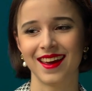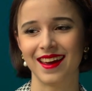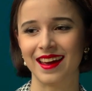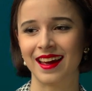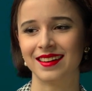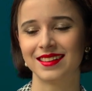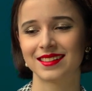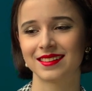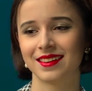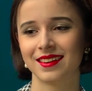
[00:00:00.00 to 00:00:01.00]
And
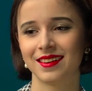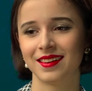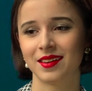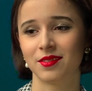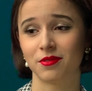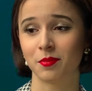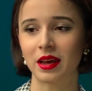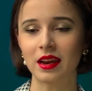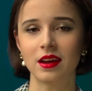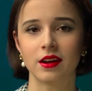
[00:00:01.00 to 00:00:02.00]
for
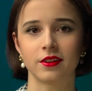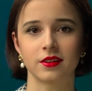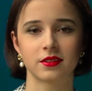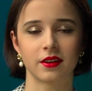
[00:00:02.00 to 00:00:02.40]
many years